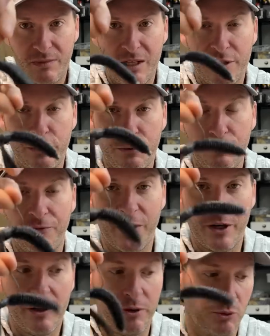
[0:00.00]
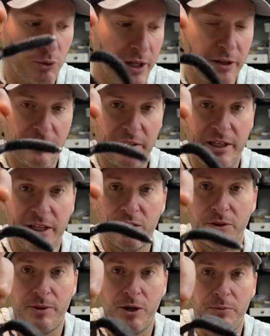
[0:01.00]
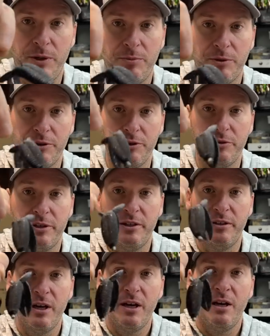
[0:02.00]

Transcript: You very rarely hear about people doing it,